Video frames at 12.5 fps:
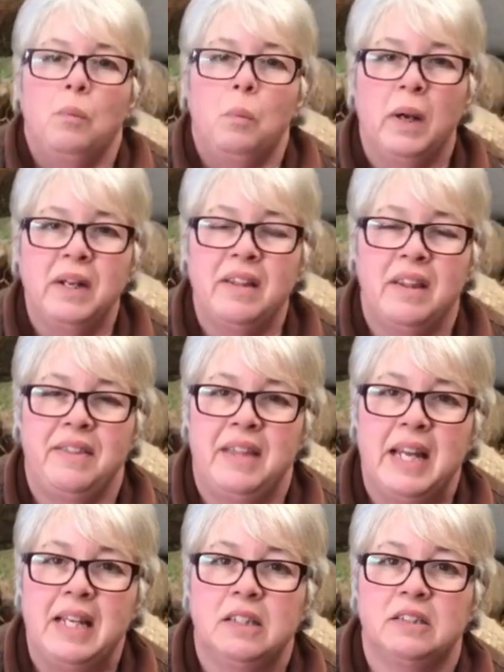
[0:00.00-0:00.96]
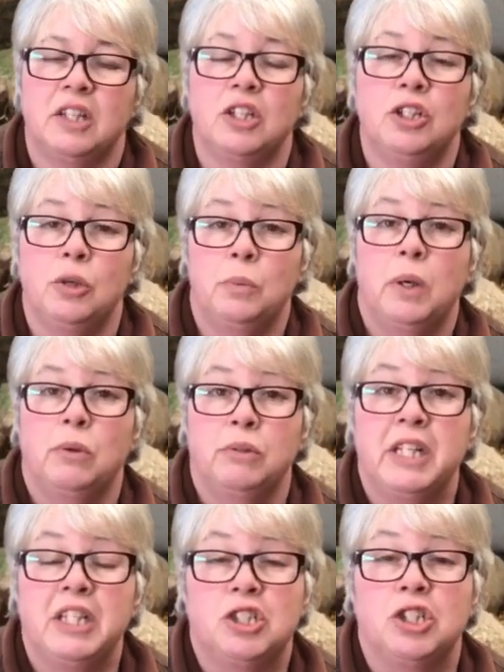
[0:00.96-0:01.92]
One of the things that you will
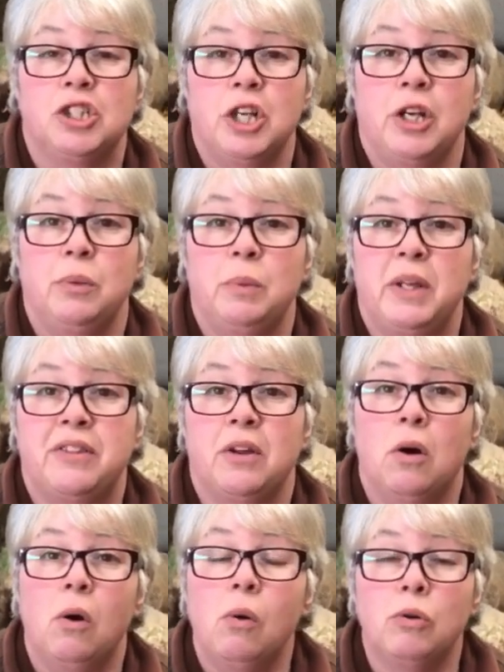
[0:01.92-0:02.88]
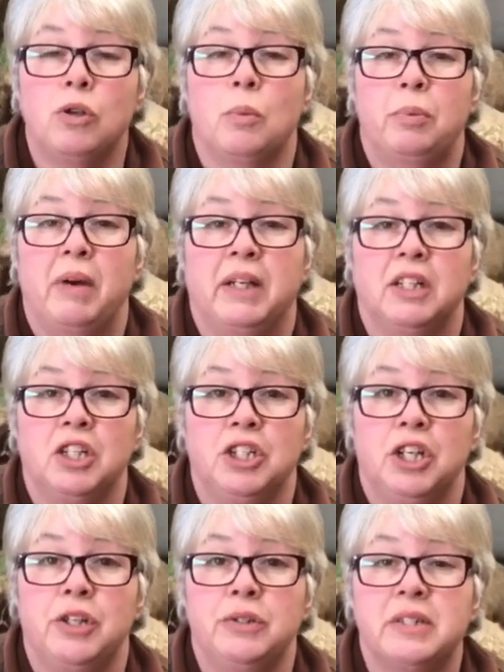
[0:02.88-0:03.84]
need to do with all your
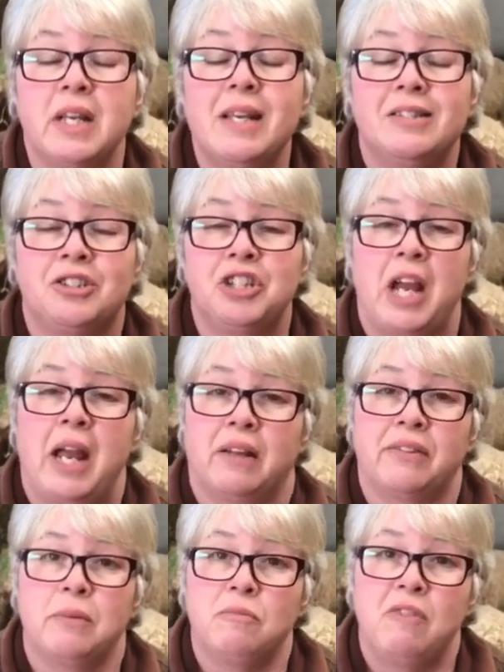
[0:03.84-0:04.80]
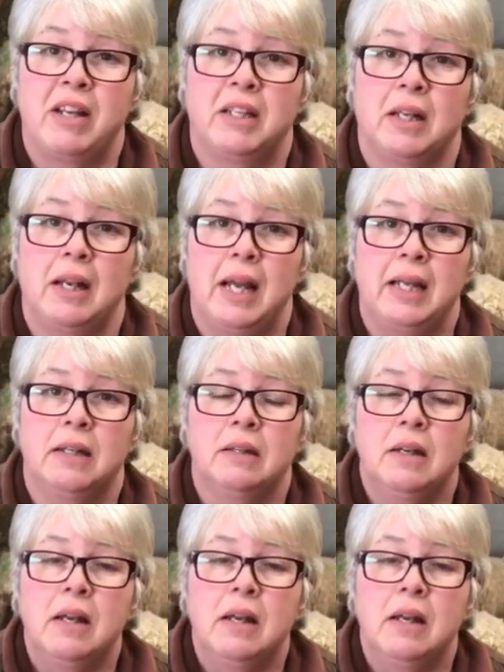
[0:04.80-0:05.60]
pregnant ewes is check them regularly.